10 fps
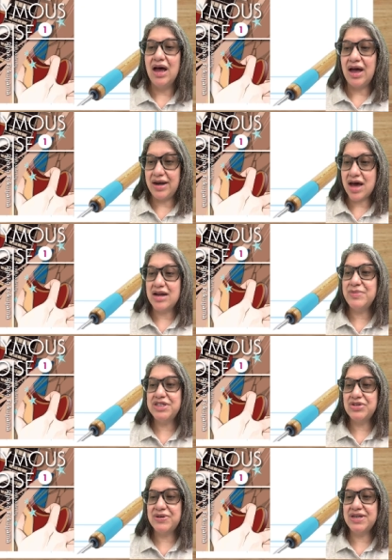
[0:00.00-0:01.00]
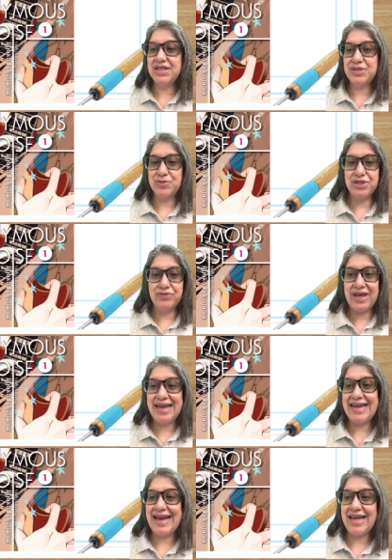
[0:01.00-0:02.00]
Anonymous Noise was
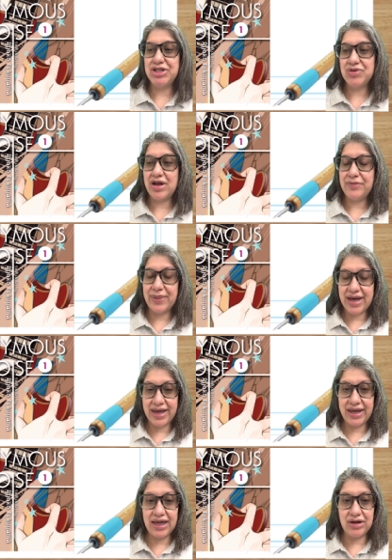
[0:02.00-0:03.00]
written and drawn by